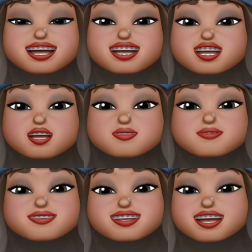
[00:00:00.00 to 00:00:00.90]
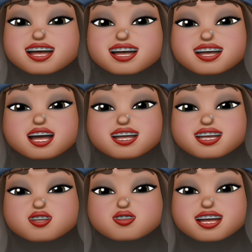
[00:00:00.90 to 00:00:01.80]
So take it all
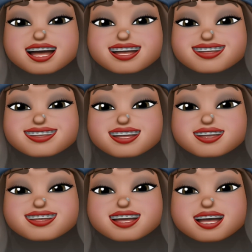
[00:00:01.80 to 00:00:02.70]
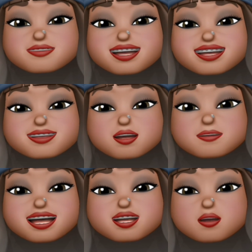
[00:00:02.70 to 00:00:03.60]
in stride. Scared money
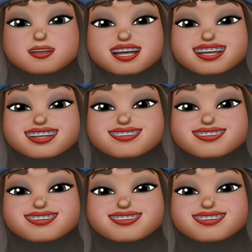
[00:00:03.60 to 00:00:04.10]
don't make no money.